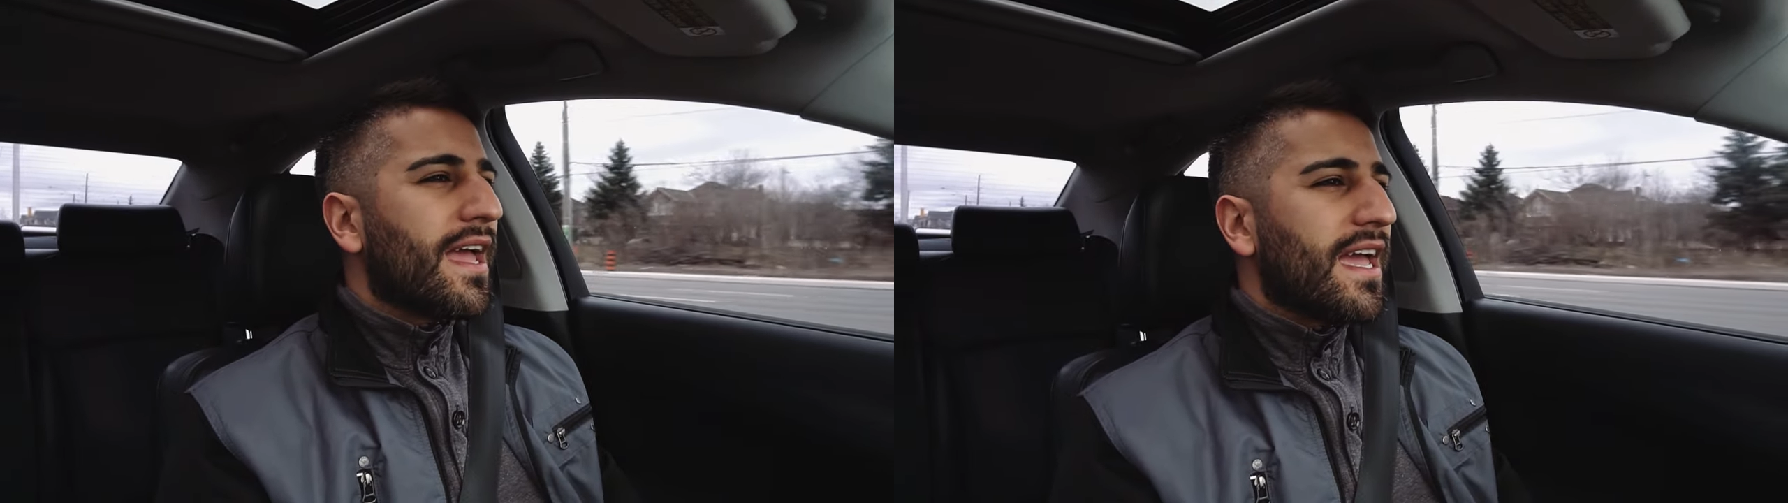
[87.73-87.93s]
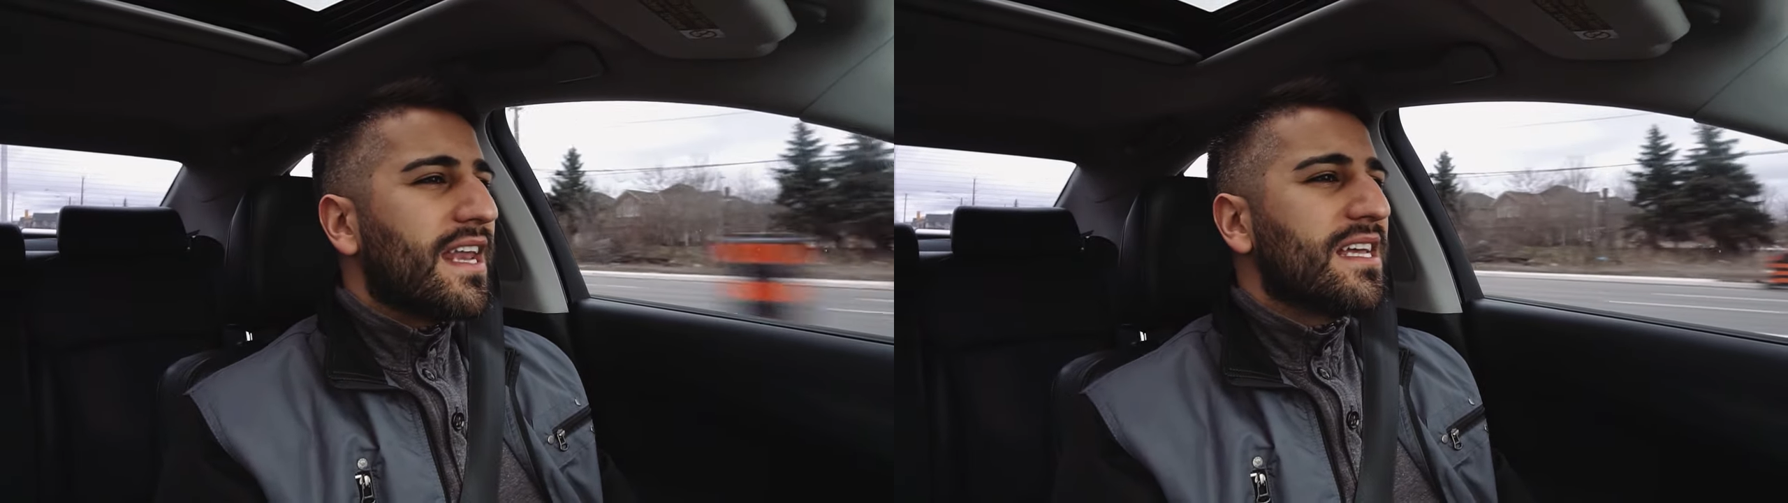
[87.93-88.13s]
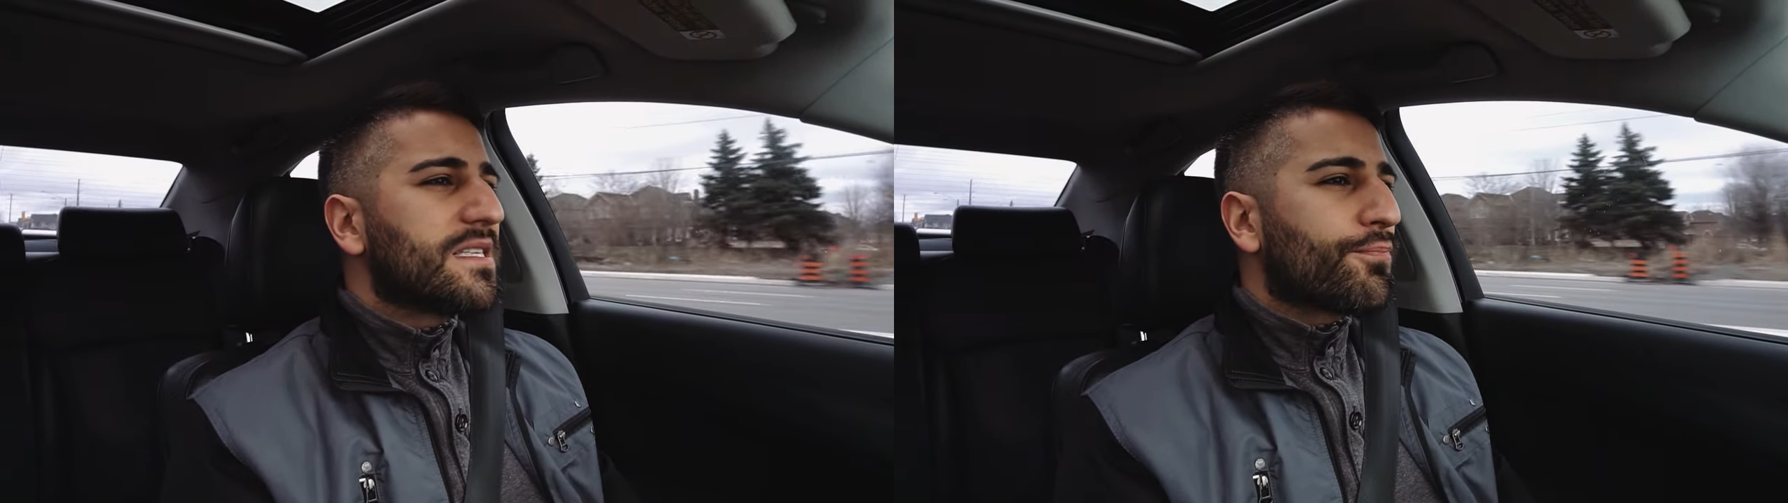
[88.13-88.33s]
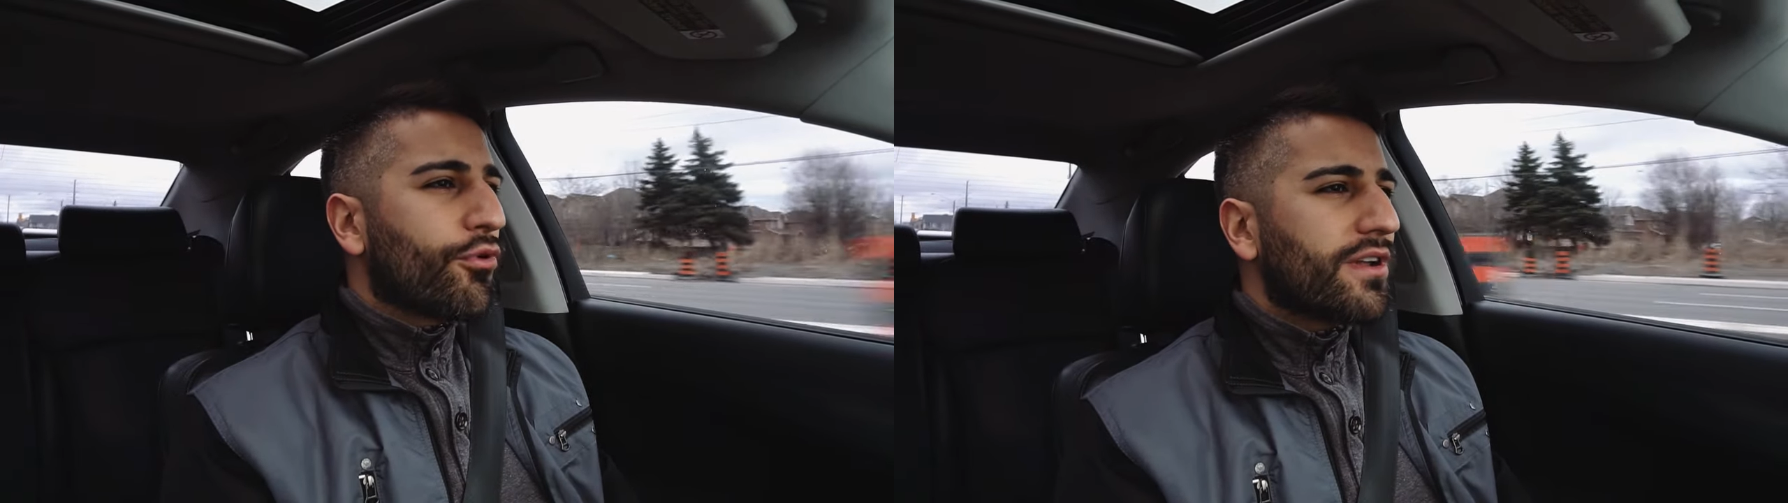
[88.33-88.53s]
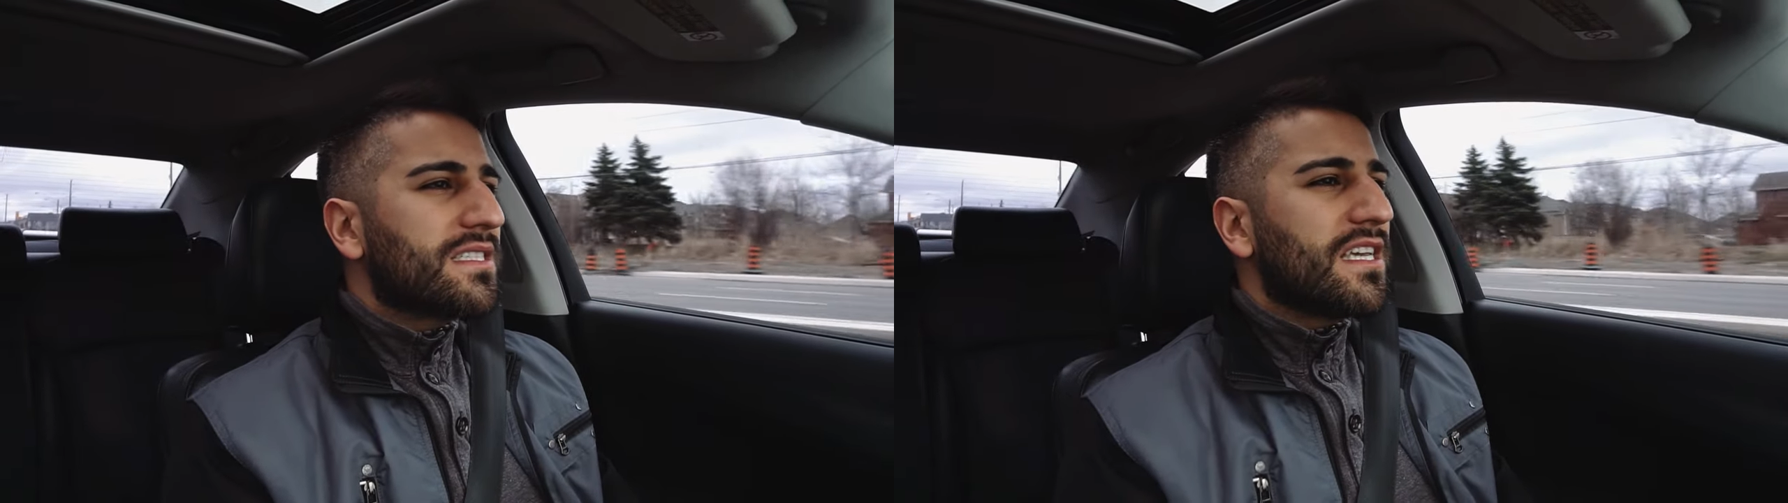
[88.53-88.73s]
it is
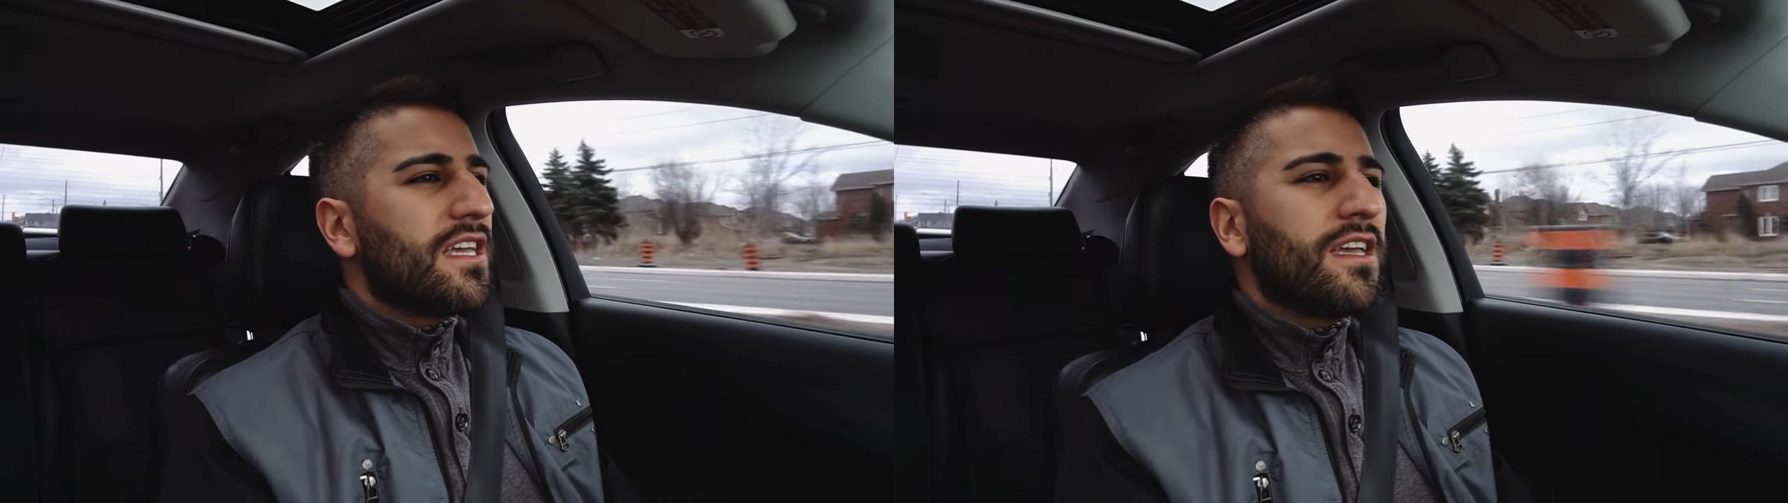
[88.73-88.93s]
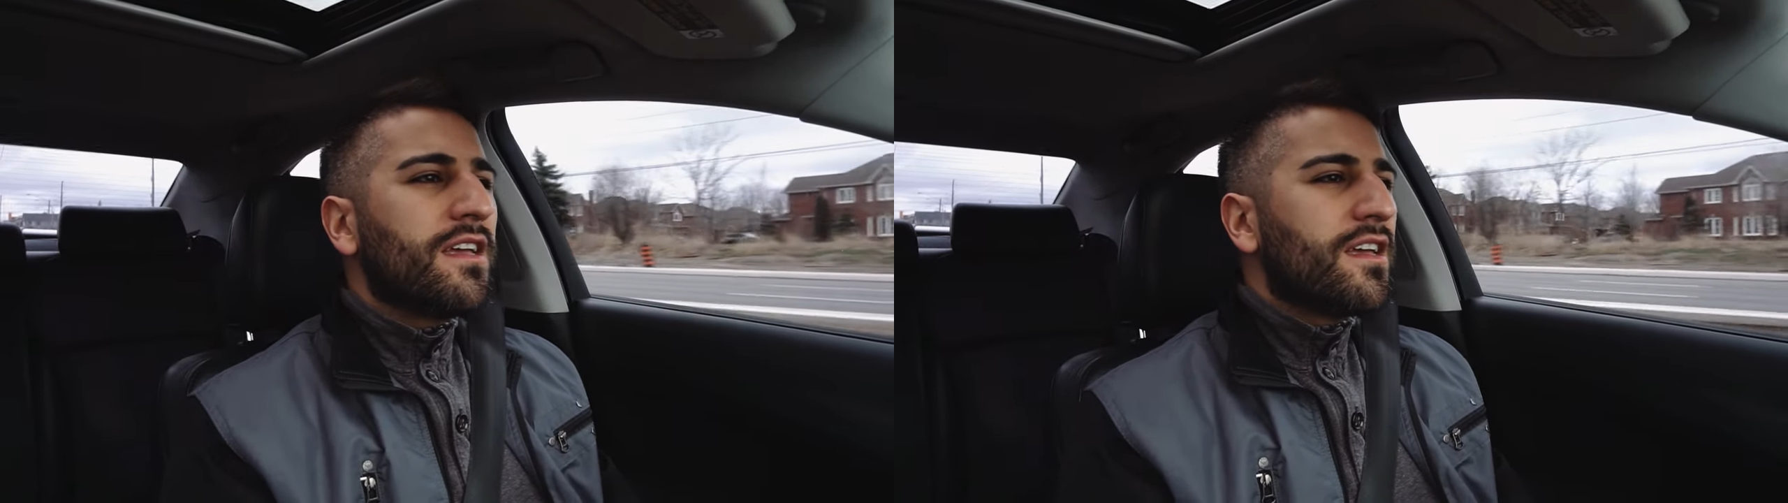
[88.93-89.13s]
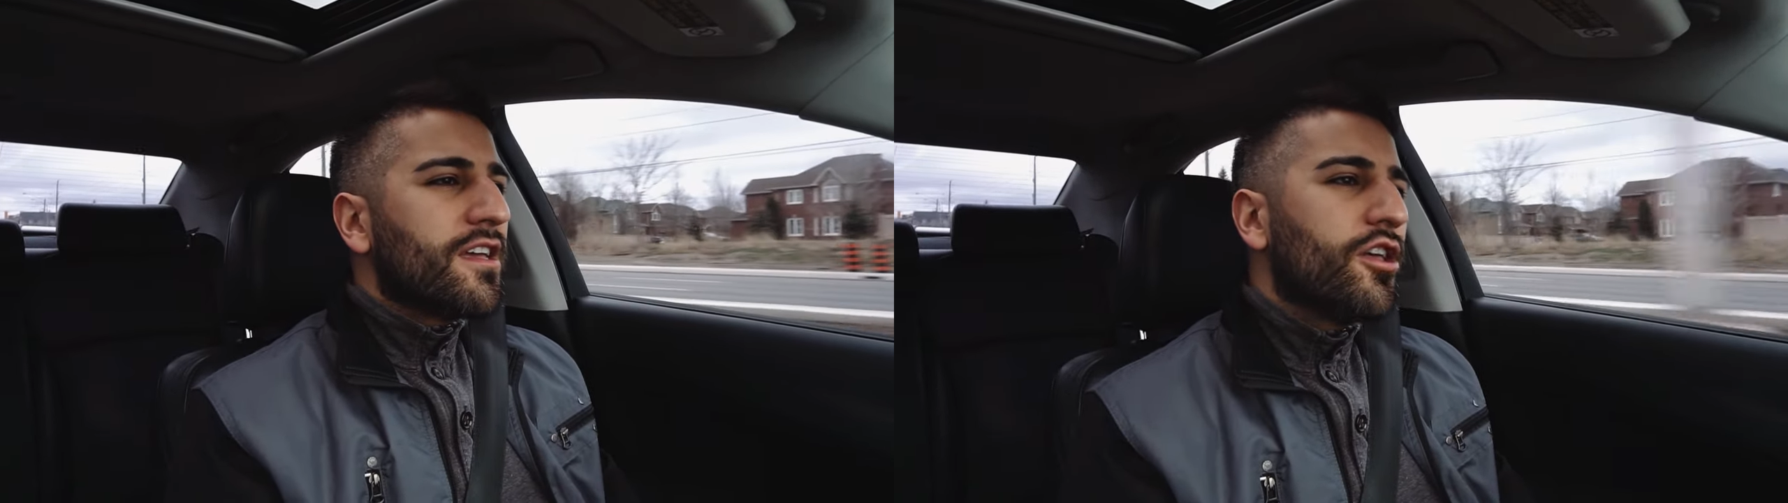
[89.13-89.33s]
pretty,